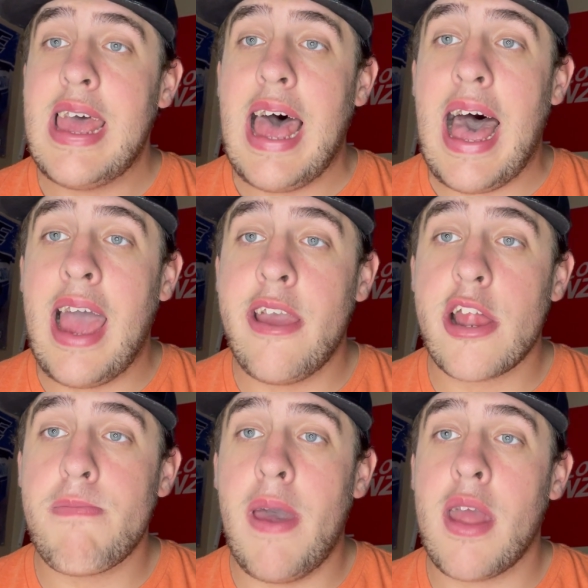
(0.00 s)
I
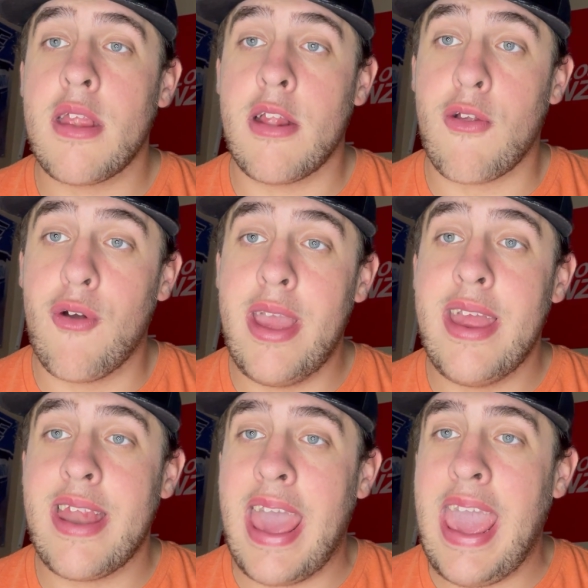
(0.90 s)
expect the 3
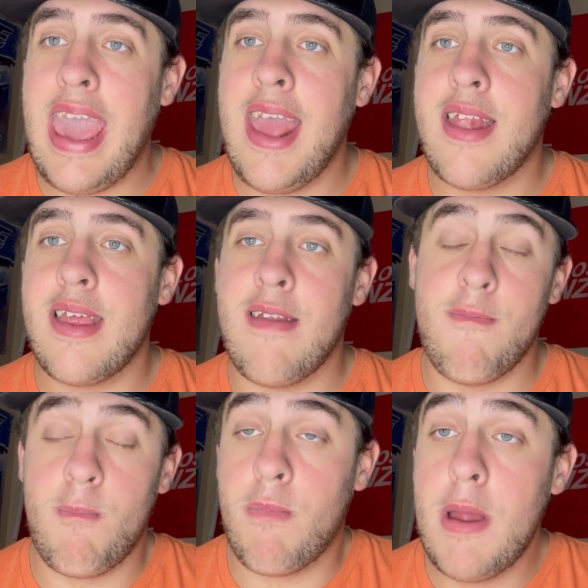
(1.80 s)
and 8
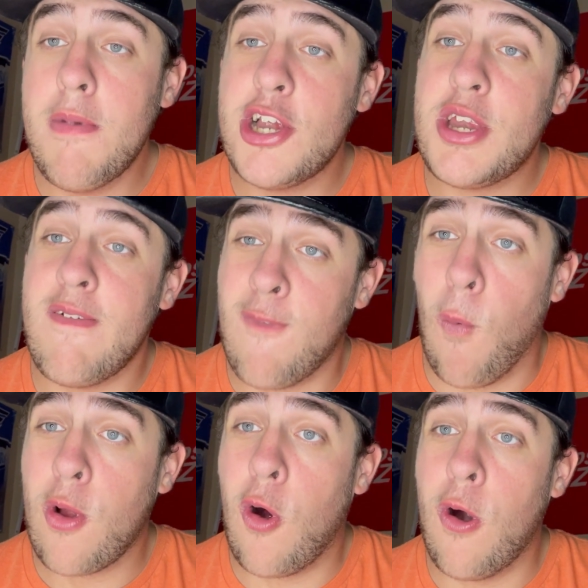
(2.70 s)
and pretty much the
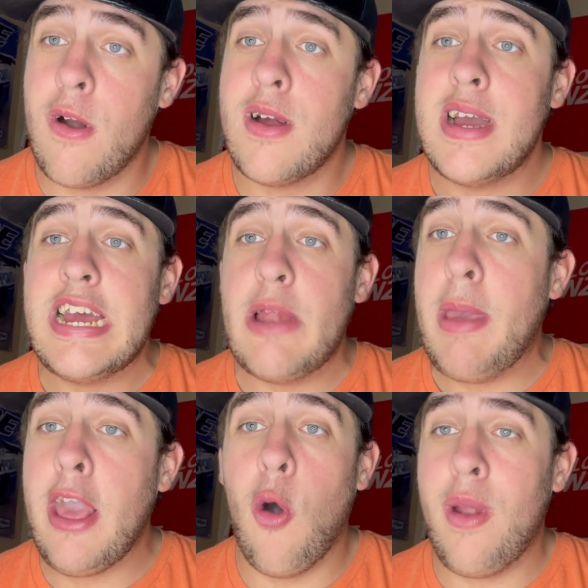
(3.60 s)
4 car to be
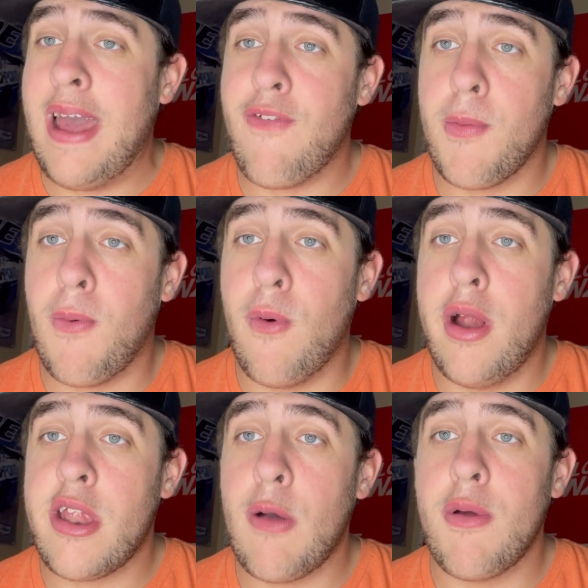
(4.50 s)
going after
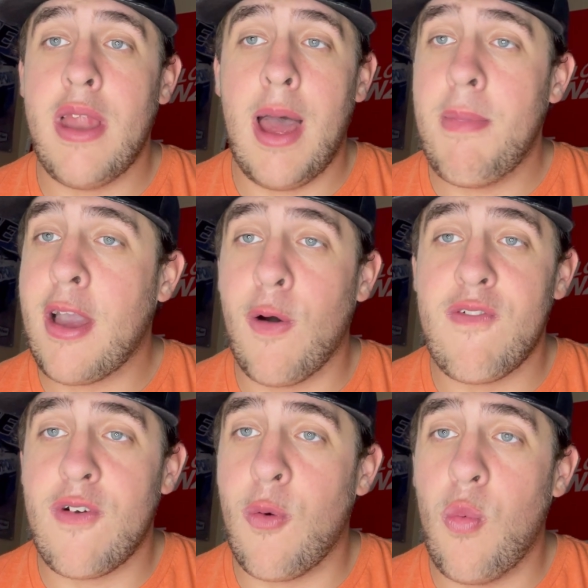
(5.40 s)
points. They would not be going
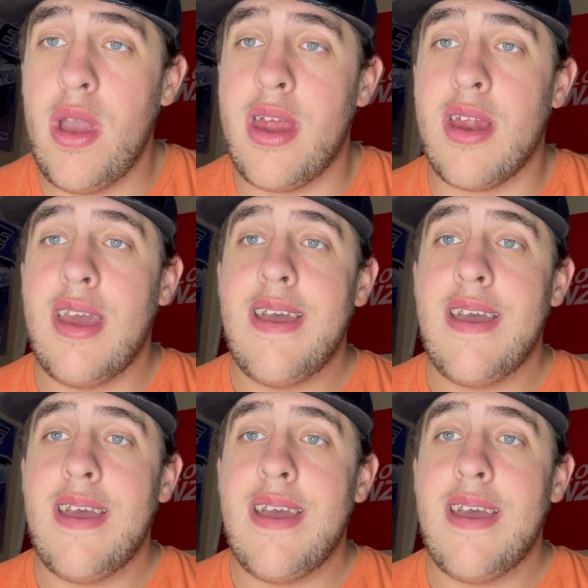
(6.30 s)
for the win.